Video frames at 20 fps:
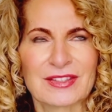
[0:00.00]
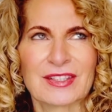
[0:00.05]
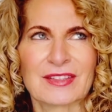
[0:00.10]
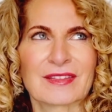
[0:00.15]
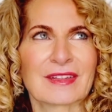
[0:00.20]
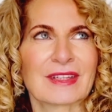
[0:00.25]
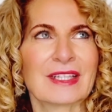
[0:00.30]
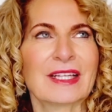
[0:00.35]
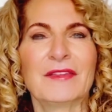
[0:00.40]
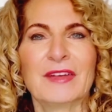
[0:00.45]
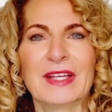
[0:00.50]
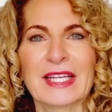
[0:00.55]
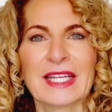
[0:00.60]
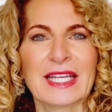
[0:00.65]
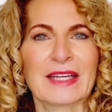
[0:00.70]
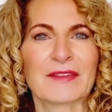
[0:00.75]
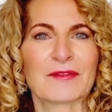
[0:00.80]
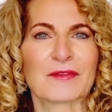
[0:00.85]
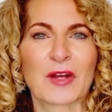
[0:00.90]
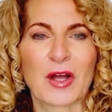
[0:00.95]
just
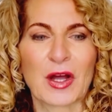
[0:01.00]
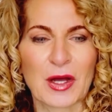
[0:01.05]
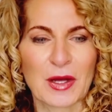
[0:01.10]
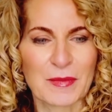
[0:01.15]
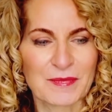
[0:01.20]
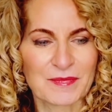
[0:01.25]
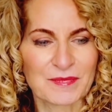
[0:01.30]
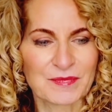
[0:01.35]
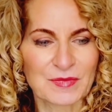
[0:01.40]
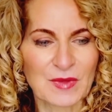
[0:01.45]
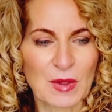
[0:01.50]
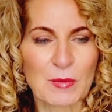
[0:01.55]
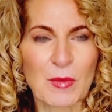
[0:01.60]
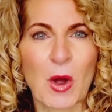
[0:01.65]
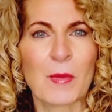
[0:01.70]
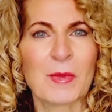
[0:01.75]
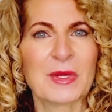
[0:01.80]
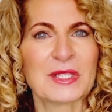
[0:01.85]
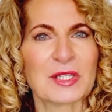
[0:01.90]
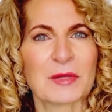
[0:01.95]
living from
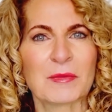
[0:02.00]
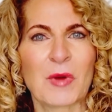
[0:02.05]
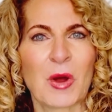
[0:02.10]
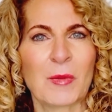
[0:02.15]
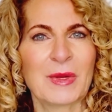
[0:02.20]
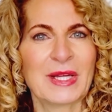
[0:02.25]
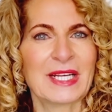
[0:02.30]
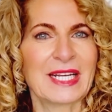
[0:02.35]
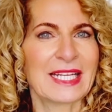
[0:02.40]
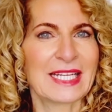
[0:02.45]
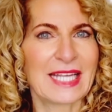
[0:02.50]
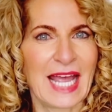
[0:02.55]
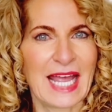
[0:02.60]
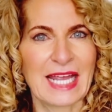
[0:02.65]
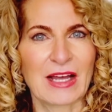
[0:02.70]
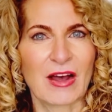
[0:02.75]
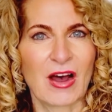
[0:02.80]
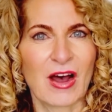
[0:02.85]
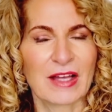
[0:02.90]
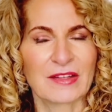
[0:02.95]
moment to moment in
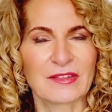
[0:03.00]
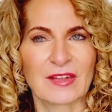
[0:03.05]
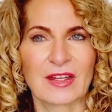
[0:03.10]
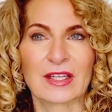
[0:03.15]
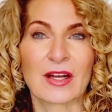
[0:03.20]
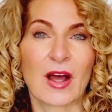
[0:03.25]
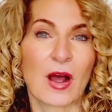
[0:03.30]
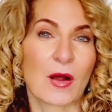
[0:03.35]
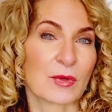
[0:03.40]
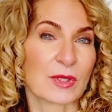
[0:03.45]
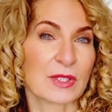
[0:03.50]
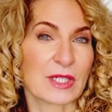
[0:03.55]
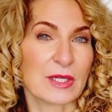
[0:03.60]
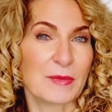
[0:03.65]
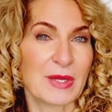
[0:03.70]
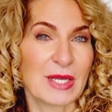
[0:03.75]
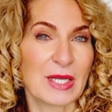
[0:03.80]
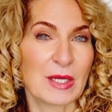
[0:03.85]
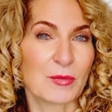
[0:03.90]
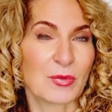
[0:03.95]
chaos and not
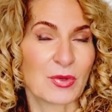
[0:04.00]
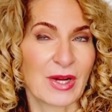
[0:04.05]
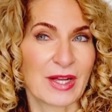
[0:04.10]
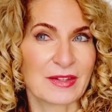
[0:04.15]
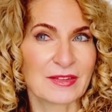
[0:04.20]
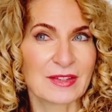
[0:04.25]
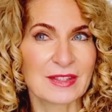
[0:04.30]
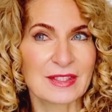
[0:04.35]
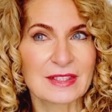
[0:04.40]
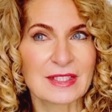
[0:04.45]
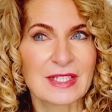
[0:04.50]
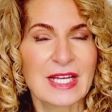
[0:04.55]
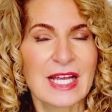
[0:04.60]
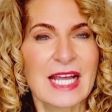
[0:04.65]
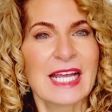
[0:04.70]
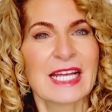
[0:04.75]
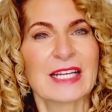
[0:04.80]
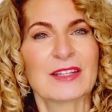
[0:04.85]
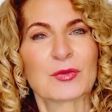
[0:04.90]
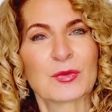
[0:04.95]
really being present,
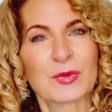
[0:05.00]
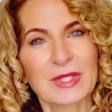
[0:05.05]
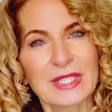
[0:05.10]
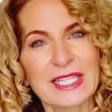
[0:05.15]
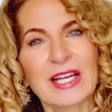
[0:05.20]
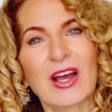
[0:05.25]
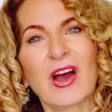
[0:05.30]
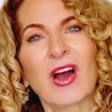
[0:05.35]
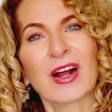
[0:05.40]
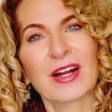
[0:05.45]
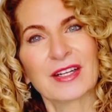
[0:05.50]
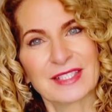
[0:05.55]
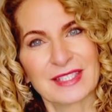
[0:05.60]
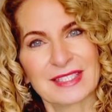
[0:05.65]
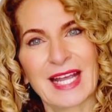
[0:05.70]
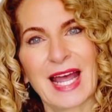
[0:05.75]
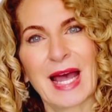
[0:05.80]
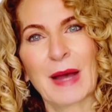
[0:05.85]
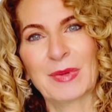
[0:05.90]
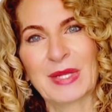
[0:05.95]
it's really hard to
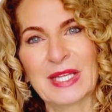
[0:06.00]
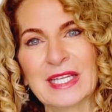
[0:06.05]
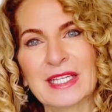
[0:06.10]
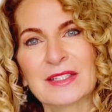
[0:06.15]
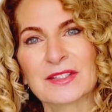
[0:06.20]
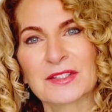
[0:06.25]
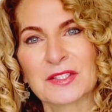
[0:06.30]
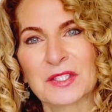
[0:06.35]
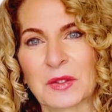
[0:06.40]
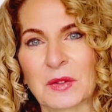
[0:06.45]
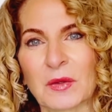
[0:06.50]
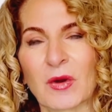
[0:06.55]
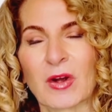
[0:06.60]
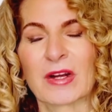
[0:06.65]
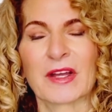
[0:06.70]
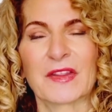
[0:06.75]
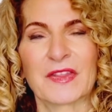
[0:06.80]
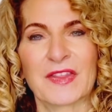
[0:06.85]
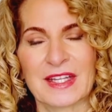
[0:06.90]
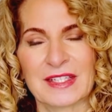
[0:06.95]
tap into
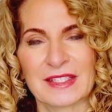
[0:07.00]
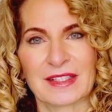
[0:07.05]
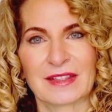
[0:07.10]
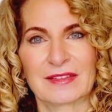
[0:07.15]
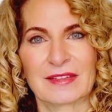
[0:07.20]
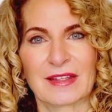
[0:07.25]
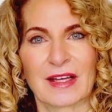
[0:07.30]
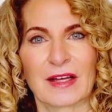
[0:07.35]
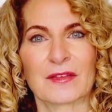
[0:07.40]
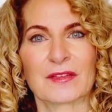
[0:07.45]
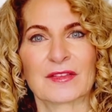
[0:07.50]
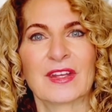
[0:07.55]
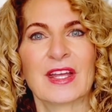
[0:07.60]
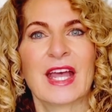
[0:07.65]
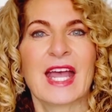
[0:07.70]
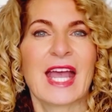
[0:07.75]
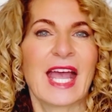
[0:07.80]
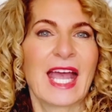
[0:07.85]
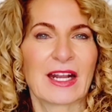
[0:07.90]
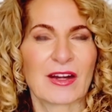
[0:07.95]
our authentic selves
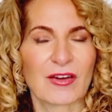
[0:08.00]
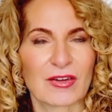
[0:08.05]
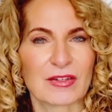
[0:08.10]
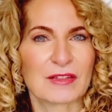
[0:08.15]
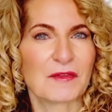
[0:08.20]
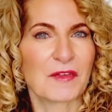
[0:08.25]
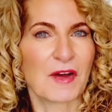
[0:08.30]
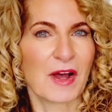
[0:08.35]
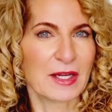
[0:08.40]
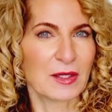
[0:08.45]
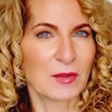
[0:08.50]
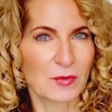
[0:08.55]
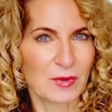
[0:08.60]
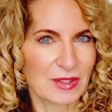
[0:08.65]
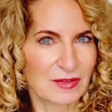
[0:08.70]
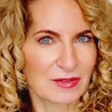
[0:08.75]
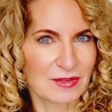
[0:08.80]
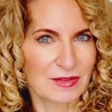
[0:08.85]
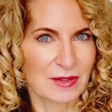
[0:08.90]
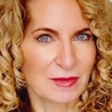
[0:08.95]
and our divine
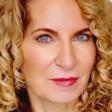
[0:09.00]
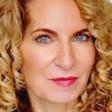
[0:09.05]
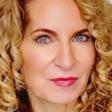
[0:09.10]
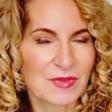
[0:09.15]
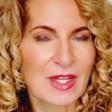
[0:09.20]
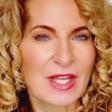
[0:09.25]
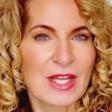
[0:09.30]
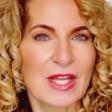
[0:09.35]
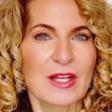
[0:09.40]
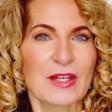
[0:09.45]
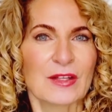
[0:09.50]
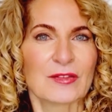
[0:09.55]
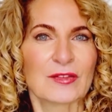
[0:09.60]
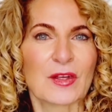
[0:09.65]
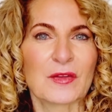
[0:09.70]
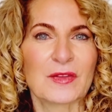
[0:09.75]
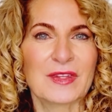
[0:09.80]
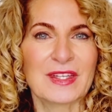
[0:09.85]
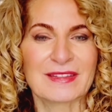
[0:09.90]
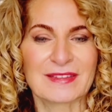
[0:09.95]
wisdom.
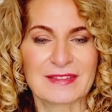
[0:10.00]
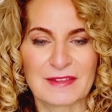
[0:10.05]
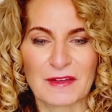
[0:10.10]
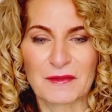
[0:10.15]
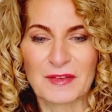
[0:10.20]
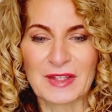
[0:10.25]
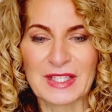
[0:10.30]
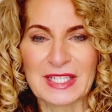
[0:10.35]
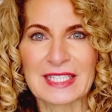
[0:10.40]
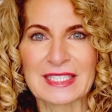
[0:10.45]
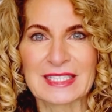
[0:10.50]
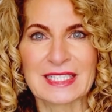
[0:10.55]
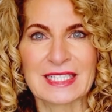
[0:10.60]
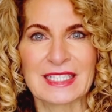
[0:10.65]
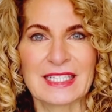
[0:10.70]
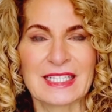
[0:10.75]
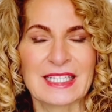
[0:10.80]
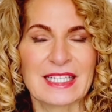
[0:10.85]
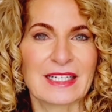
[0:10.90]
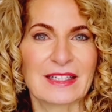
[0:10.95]
So this
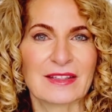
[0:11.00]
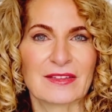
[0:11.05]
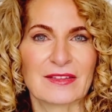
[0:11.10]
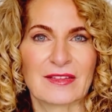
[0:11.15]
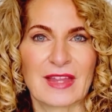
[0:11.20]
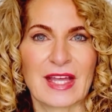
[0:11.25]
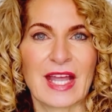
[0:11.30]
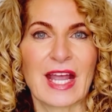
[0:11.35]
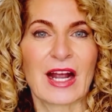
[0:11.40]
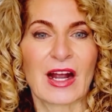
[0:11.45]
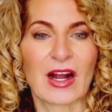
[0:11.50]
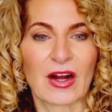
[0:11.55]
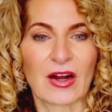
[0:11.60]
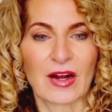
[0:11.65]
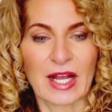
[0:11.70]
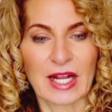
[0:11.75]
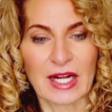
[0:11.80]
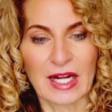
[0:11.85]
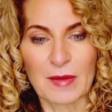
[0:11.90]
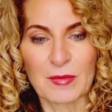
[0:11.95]
divinity is
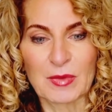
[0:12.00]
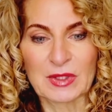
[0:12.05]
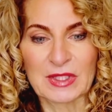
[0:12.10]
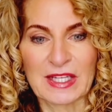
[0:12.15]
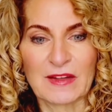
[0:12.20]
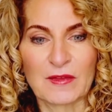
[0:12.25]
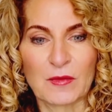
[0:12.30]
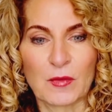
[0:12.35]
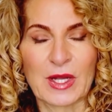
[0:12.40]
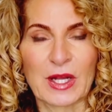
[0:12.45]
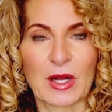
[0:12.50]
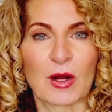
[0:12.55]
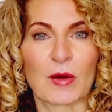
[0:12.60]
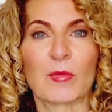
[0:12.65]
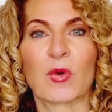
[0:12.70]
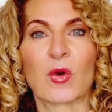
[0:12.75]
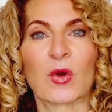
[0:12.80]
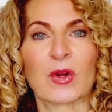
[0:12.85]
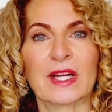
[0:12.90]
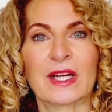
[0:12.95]
there, and I believe we are
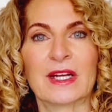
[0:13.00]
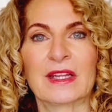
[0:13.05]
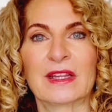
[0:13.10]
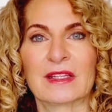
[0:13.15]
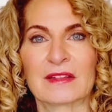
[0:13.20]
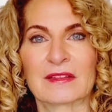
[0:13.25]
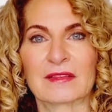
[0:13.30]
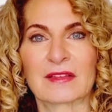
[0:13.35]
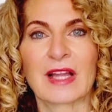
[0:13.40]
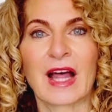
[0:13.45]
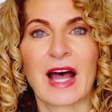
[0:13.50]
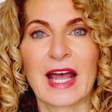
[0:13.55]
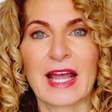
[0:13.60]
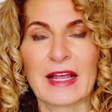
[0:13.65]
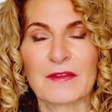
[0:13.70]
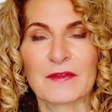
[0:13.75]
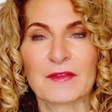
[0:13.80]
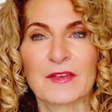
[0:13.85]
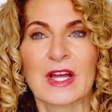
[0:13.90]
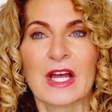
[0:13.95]
born into this
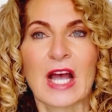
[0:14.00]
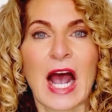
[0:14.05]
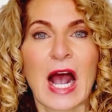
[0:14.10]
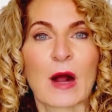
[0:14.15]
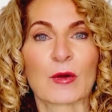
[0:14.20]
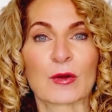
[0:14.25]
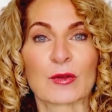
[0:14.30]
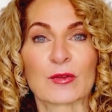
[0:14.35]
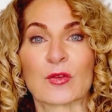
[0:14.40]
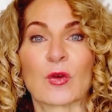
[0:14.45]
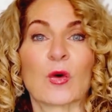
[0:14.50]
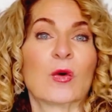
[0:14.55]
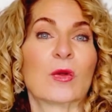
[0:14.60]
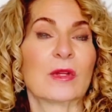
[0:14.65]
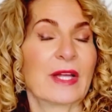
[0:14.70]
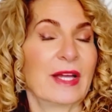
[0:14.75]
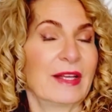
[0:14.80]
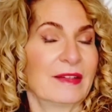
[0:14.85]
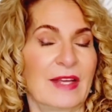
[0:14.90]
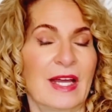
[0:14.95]
life. Our
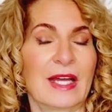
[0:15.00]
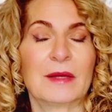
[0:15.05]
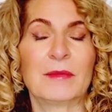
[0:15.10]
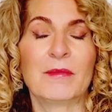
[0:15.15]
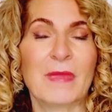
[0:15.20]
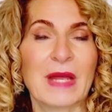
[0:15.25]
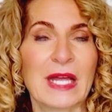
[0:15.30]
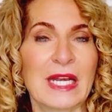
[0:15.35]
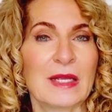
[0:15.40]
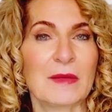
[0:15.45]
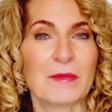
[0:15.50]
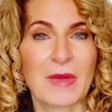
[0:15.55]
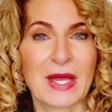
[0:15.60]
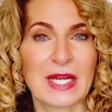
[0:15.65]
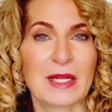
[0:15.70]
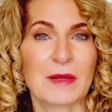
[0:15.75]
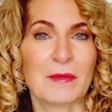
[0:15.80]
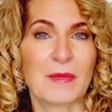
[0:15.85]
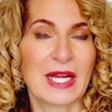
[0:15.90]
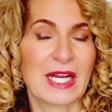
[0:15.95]
soul has had many,
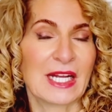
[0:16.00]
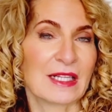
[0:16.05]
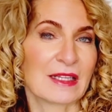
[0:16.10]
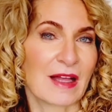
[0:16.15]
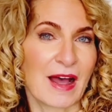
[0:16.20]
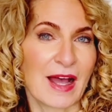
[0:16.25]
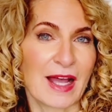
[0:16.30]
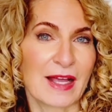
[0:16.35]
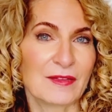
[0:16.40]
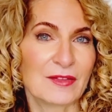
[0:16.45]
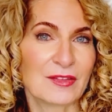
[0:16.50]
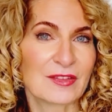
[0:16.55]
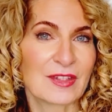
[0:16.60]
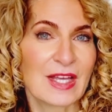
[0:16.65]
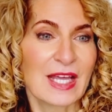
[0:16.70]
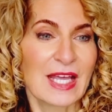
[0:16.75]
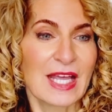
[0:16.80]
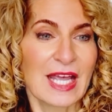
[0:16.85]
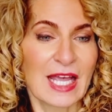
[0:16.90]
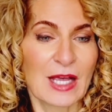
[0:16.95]
many, many
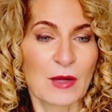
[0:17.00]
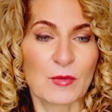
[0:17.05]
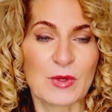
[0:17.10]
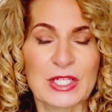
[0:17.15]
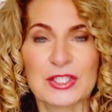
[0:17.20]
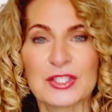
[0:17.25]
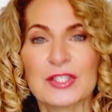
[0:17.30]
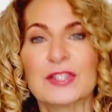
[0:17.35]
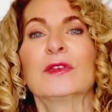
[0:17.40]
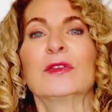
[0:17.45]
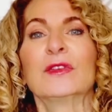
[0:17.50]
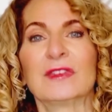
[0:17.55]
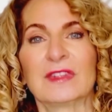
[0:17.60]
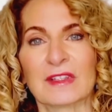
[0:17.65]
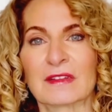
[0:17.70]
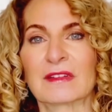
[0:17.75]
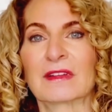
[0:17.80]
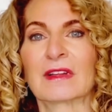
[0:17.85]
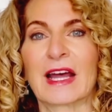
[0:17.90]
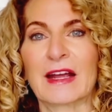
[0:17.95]
lives, and we choose
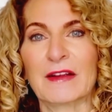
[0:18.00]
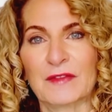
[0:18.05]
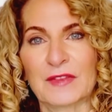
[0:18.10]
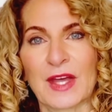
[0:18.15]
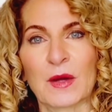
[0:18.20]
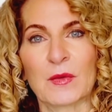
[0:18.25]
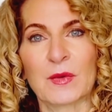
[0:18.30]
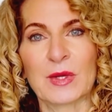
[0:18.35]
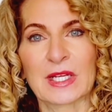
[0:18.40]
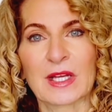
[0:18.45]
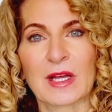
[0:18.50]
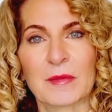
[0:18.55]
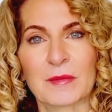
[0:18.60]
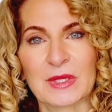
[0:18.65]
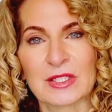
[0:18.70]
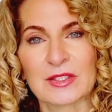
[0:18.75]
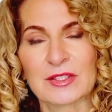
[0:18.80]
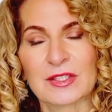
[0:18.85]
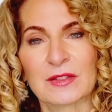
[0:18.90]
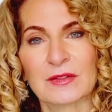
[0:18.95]
this life that we
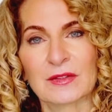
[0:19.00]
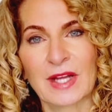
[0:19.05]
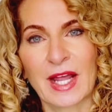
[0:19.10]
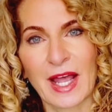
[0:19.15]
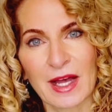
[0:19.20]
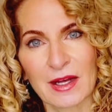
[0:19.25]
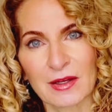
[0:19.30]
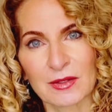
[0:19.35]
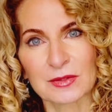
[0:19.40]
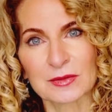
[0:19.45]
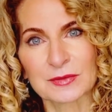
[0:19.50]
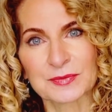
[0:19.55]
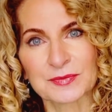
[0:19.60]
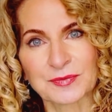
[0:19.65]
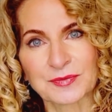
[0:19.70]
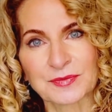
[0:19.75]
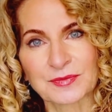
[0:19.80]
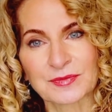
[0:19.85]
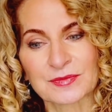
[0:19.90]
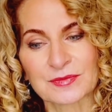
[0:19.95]
come into now.